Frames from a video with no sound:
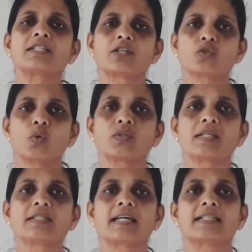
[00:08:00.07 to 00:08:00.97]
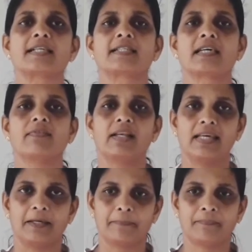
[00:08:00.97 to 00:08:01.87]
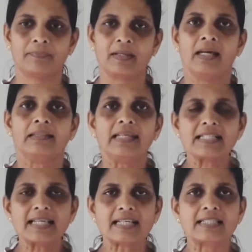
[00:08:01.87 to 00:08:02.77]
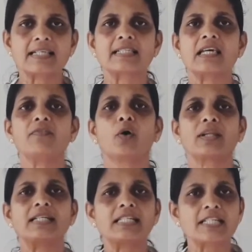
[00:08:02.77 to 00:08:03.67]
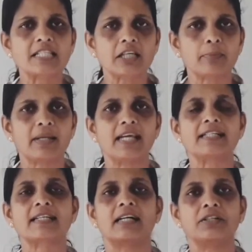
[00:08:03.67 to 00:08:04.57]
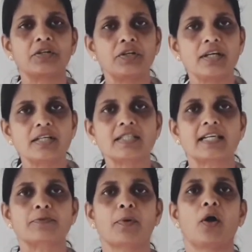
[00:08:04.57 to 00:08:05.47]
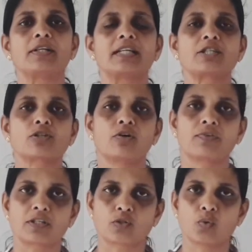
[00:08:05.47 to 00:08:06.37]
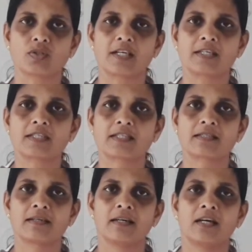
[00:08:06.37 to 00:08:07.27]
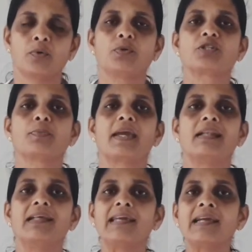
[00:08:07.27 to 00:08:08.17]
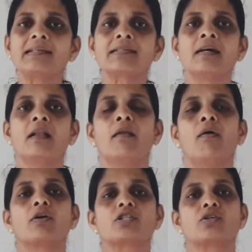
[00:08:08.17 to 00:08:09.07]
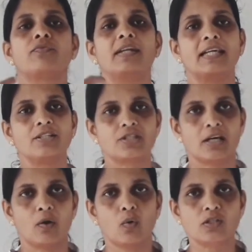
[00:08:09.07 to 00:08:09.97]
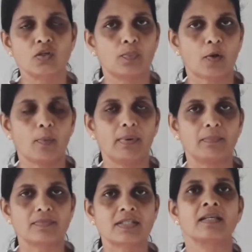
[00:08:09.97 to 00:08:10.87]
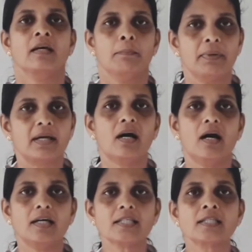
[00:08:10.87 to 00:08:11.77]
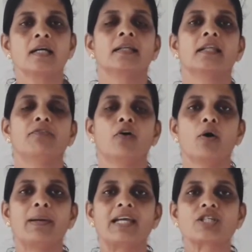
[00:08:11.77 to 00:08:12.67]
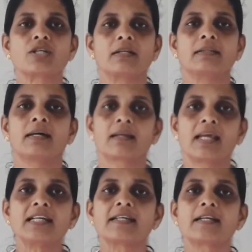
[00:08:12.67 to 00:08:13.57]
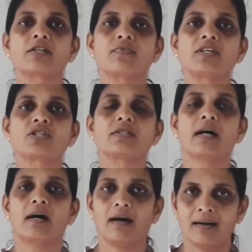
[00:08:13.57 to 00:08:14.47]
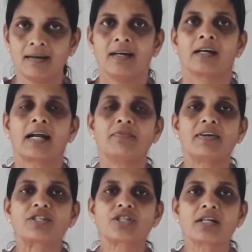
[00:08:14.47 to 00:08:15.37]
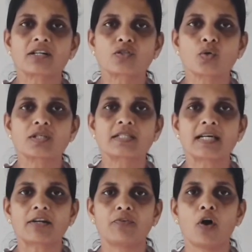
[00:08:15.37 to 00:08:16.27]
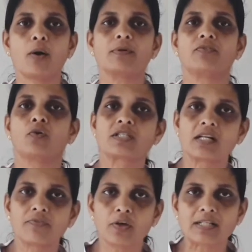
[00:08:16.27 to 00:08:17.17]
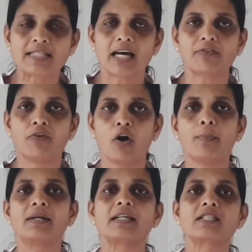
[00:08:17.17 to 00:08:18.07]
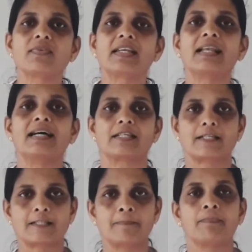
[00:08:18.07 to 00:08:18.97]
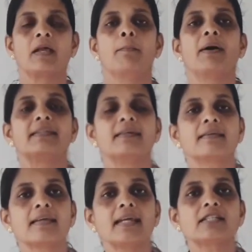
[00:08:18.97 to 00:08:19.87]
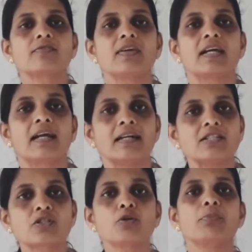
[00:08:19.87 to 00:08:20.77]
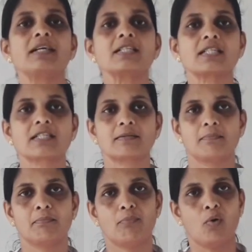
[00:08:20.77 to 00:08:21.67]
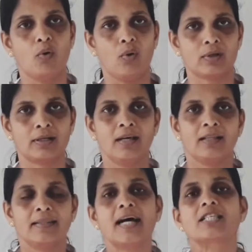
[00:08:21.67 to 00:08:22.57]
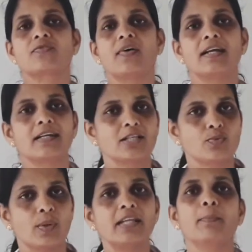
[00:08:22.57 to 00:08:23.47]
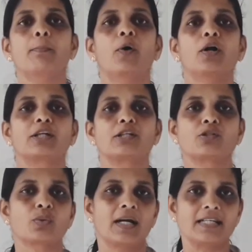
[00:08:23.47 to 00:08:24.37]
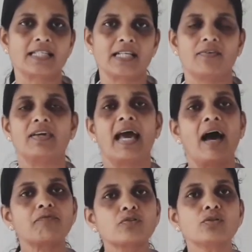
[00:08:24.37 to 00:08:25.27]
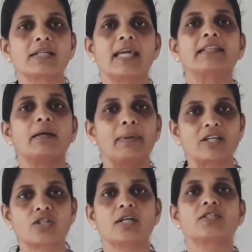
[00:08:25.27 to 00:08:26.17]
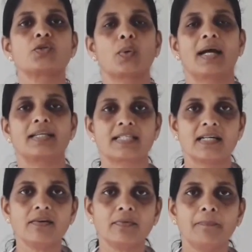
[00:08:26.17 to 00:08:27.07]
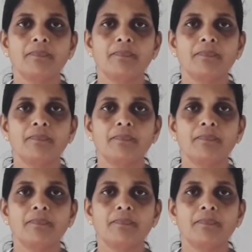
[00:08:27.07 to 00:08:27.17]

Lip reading: resources excessively. This excessive or indiscriminate continuous exploitation of resources, which may lead lots of danger, lots of problems, because the formation, the rate at which the conventional resources are formed, fossil fuels are formed is very less, but the rate we consume is more. That's why it is very important to conserve. We have to take the measures to conserve